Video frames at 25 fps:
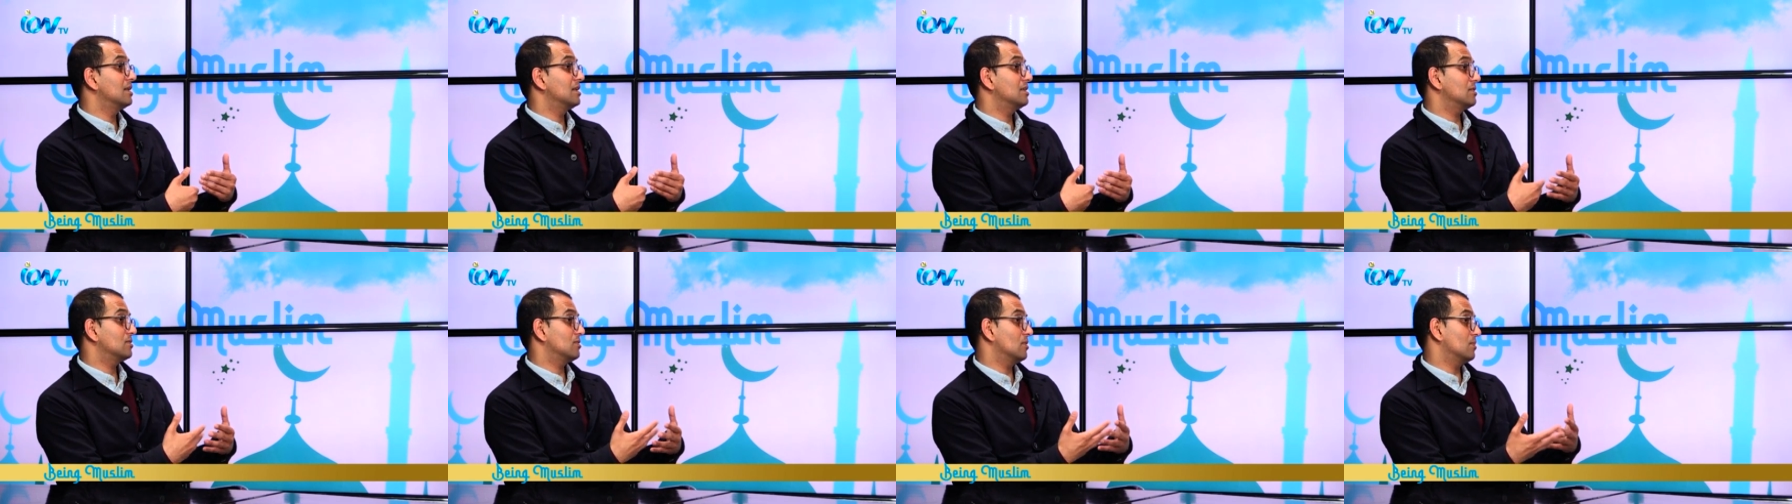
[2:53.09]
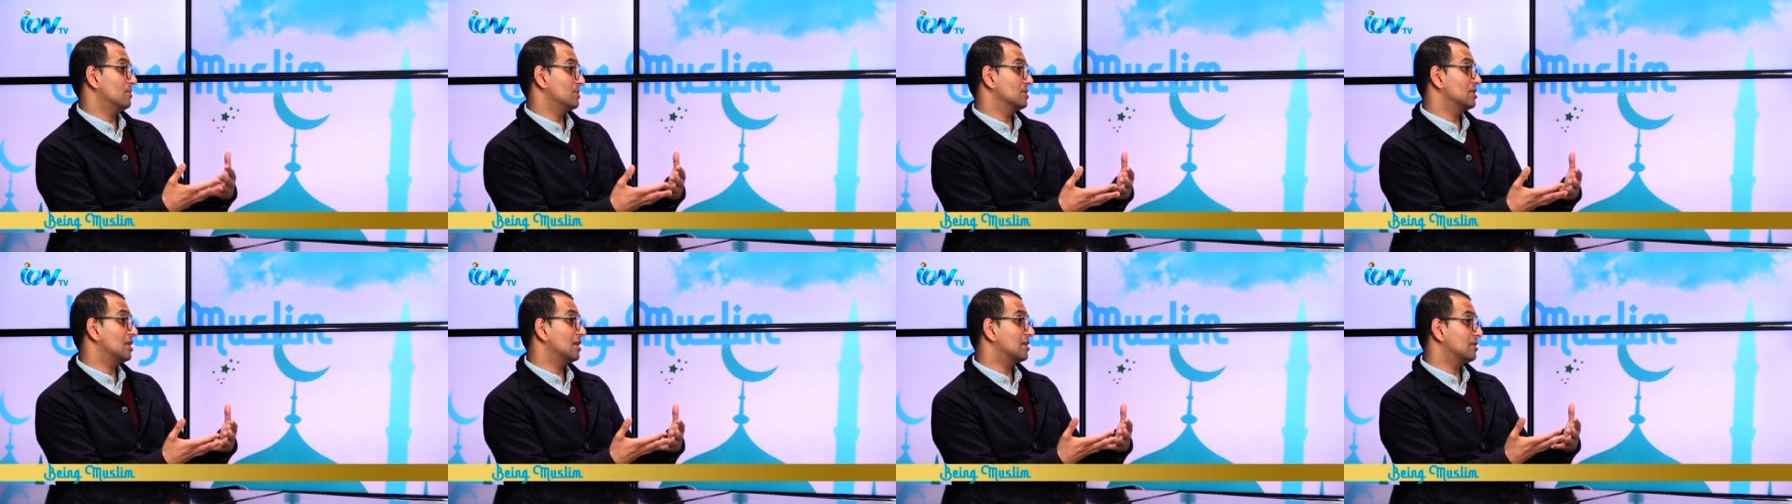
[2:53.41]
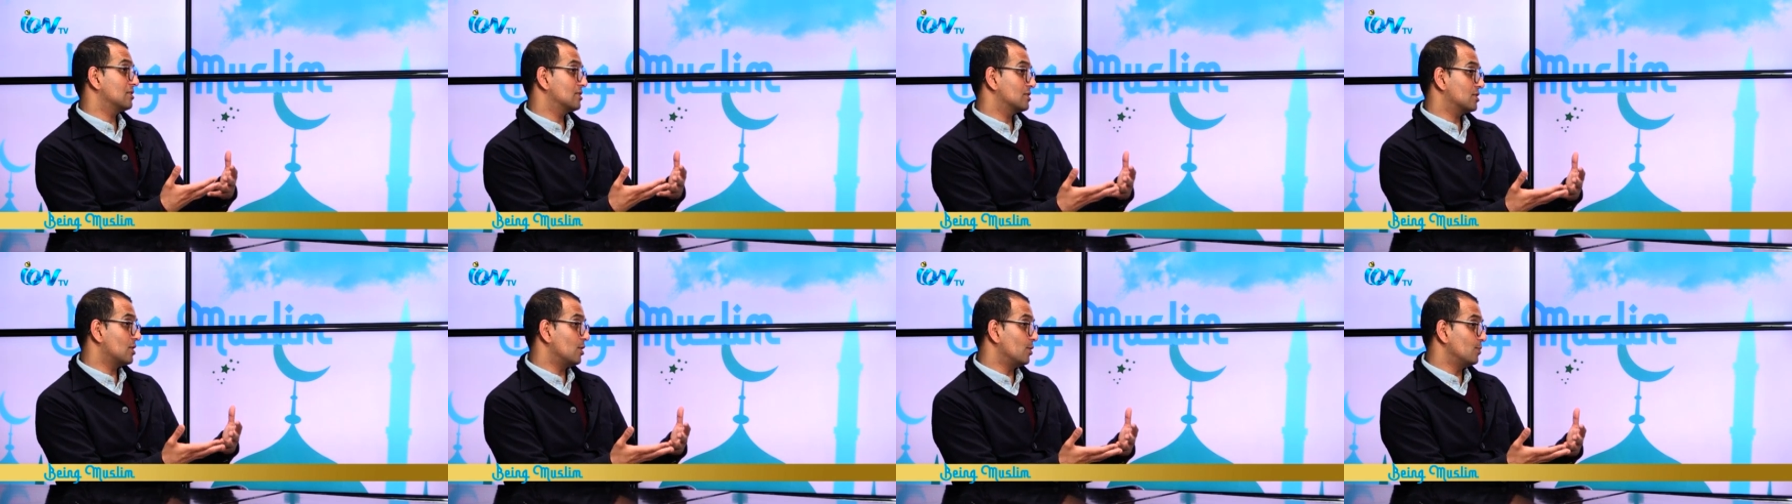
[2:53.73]
it's almost like
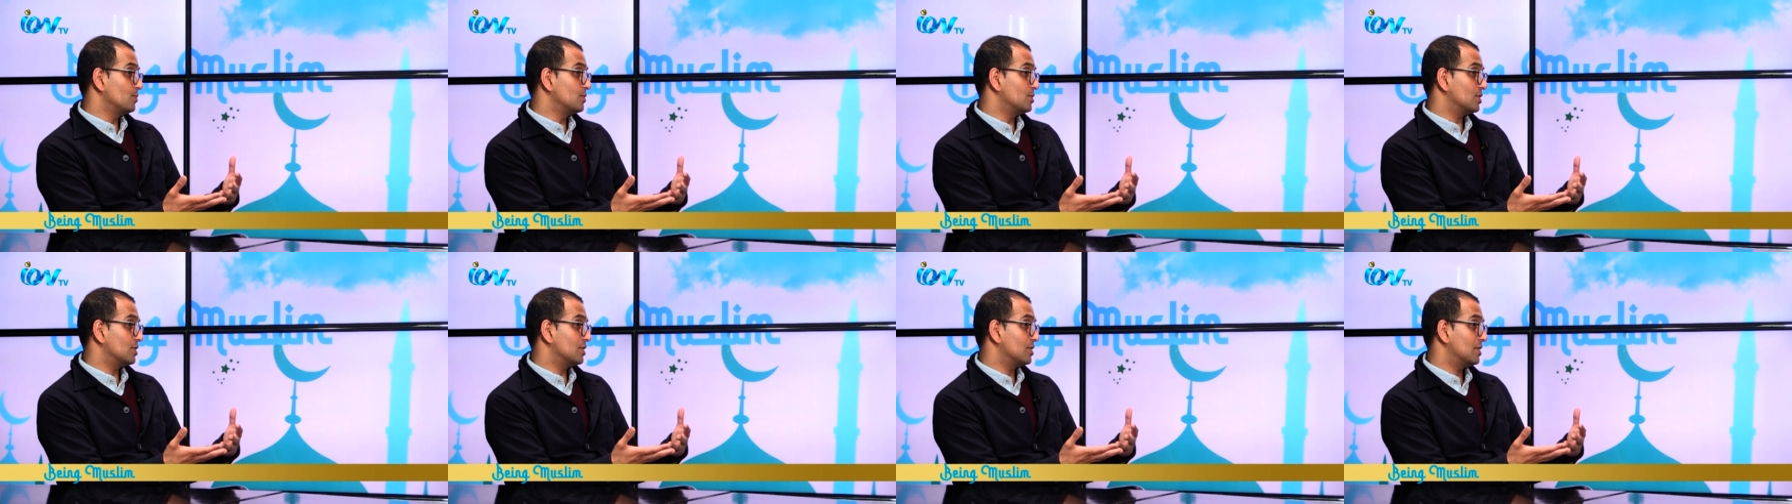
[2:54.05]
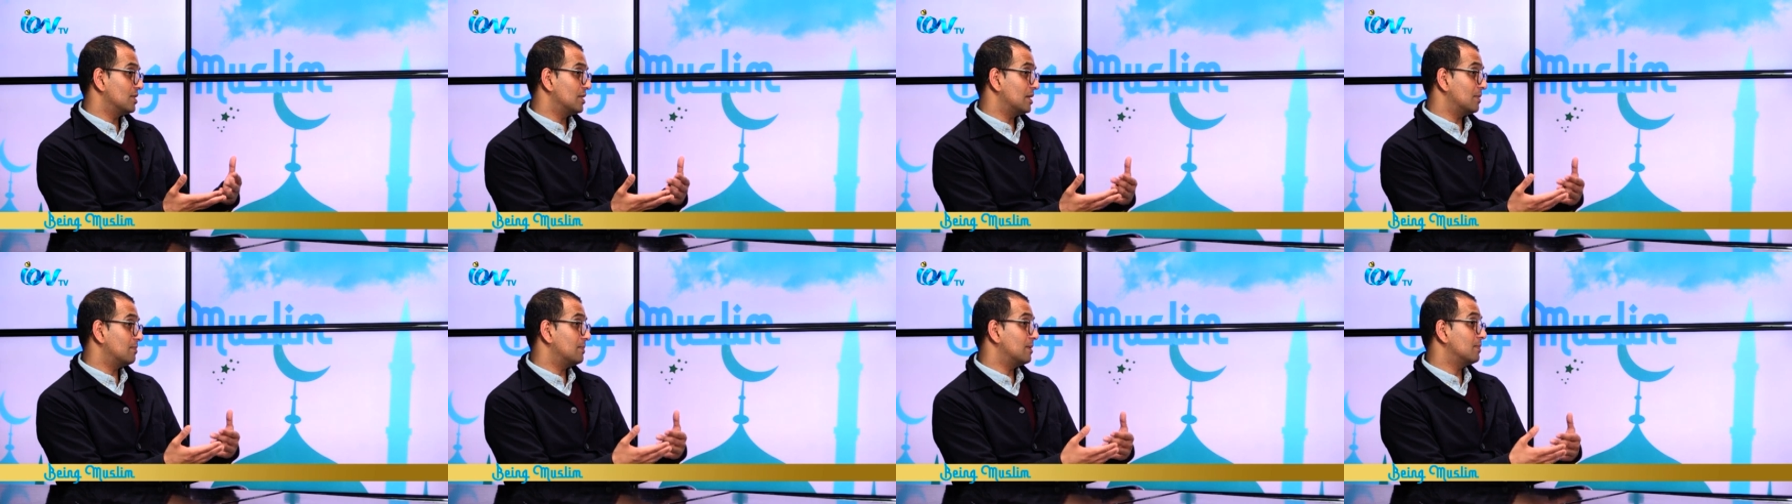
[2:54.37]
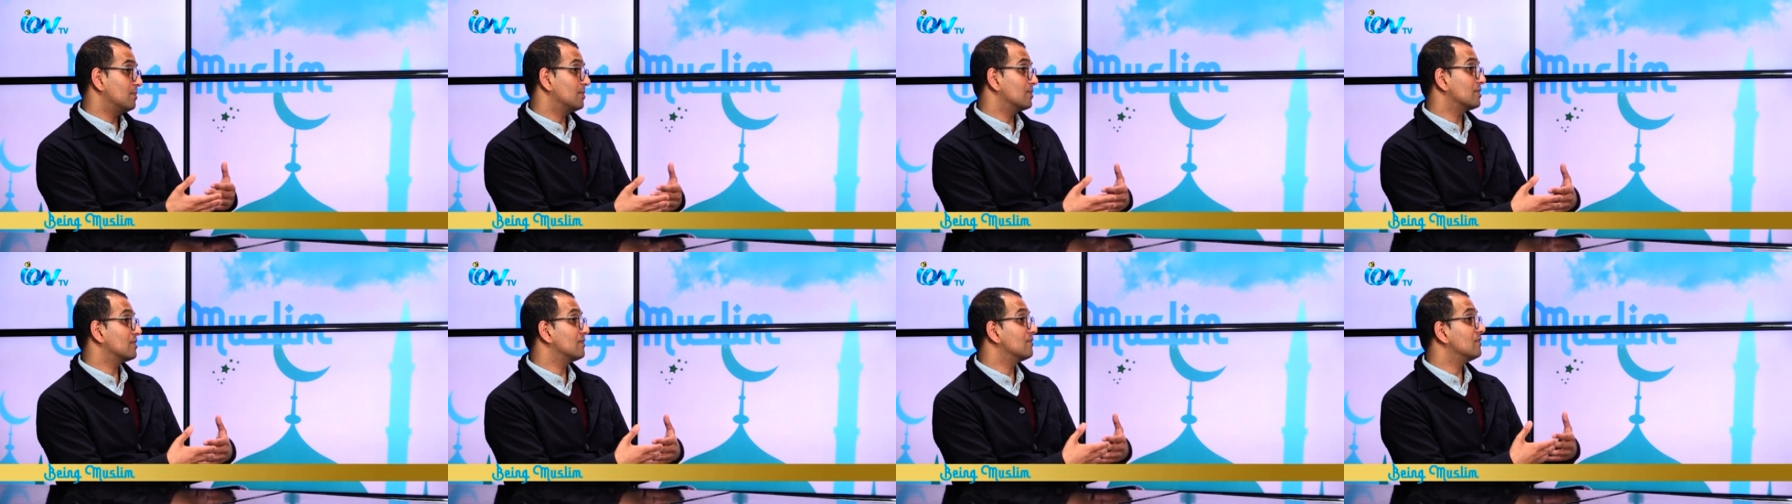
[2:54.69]
a sculpture that
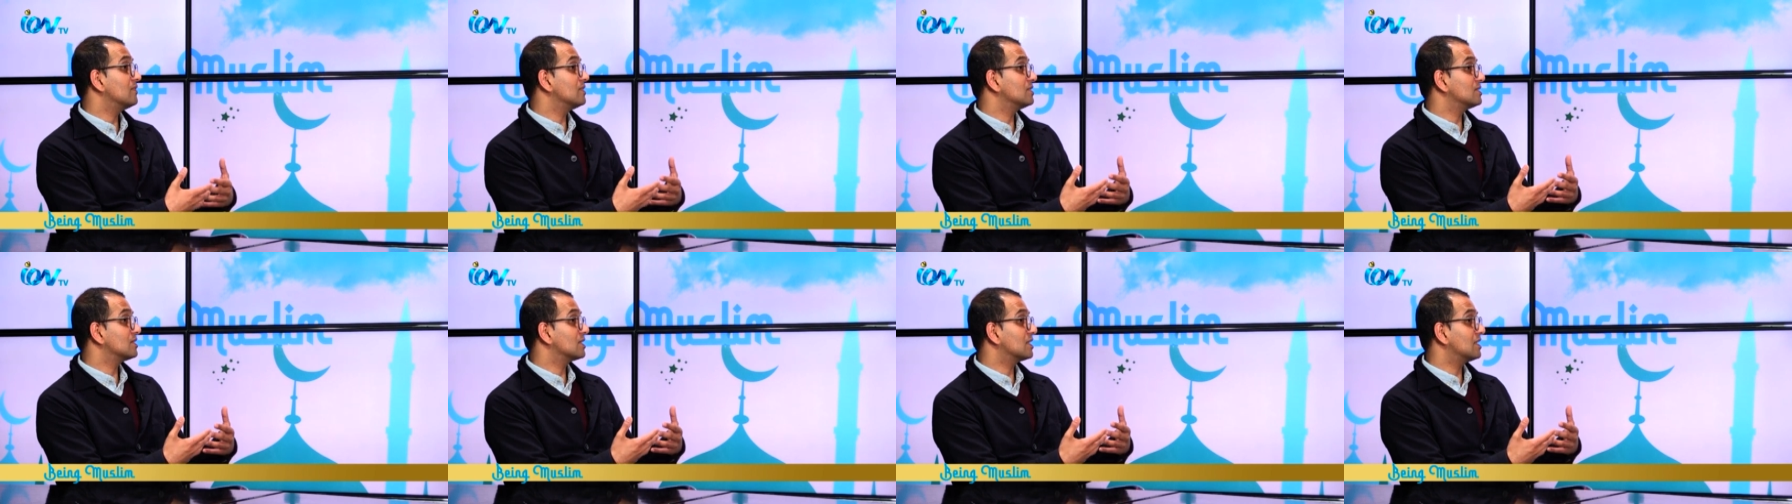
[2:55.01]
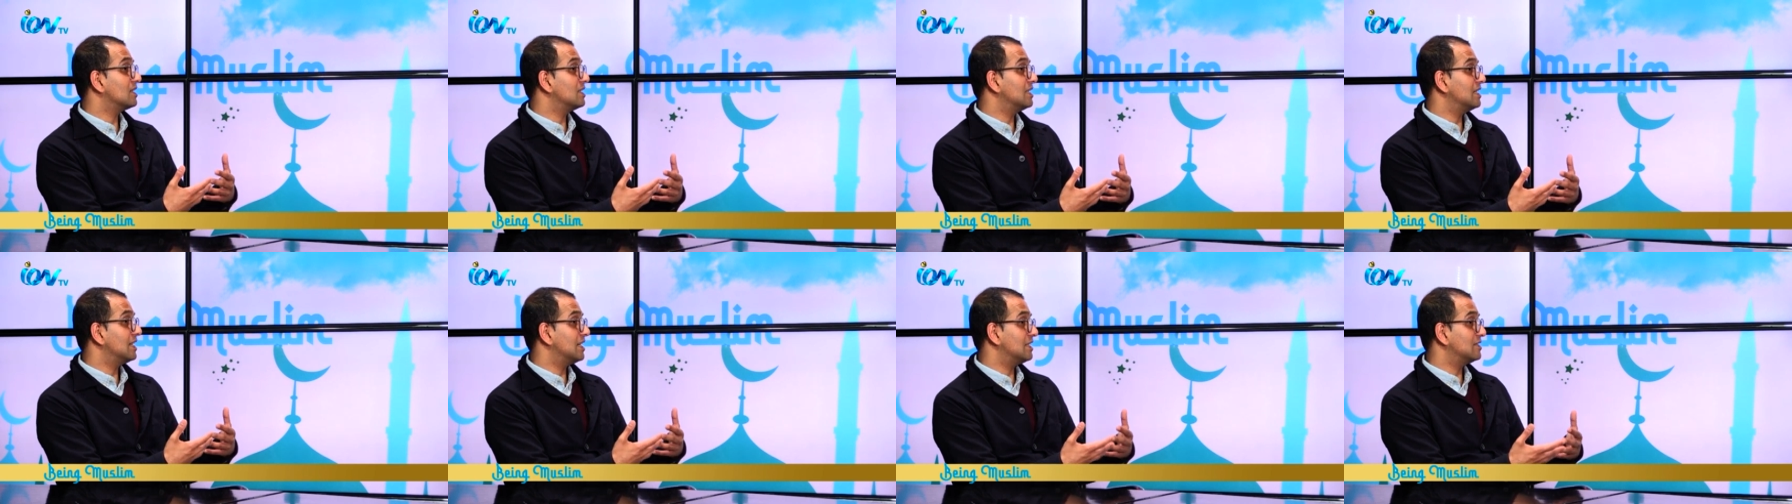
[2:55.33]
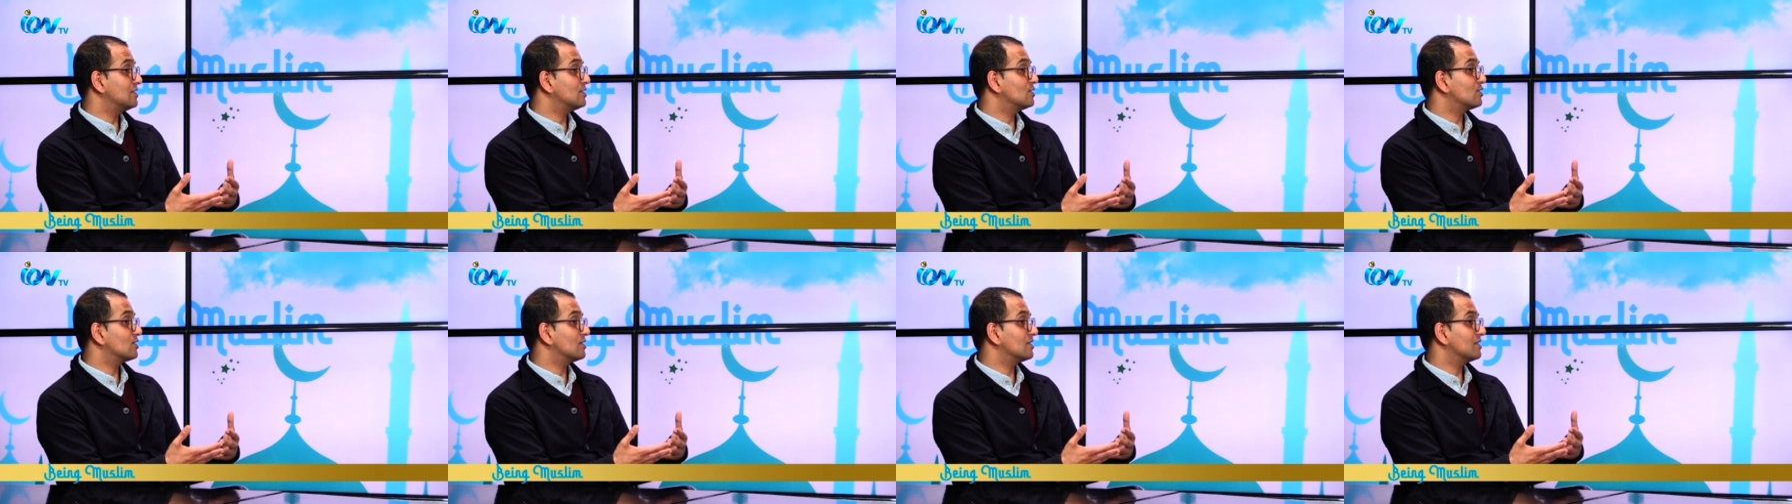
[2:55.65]
people can physically
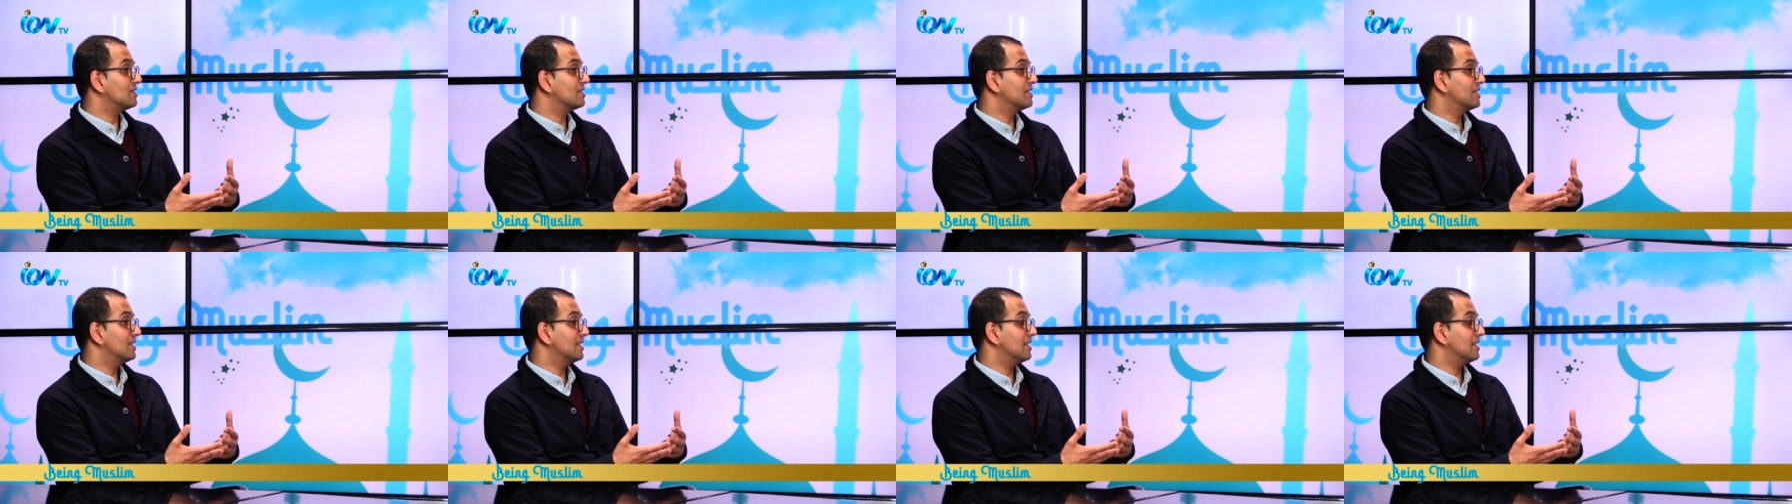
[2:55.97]
enter